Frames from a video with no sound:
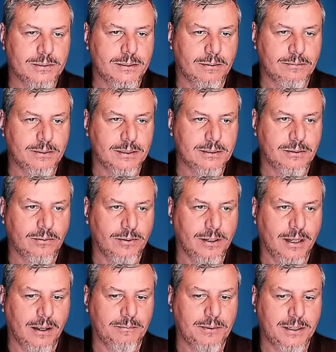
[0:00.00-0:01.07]
something's
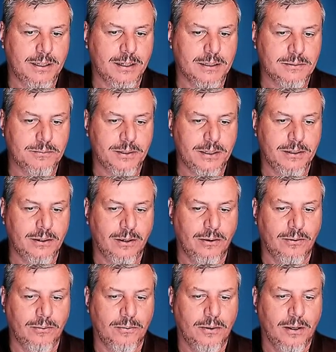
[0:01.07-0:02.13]
going on, because we
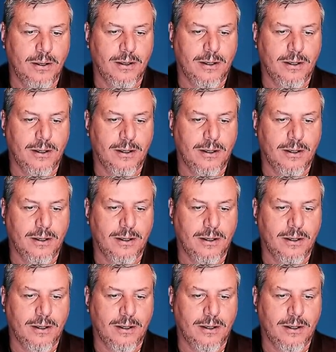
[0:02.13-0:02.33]
know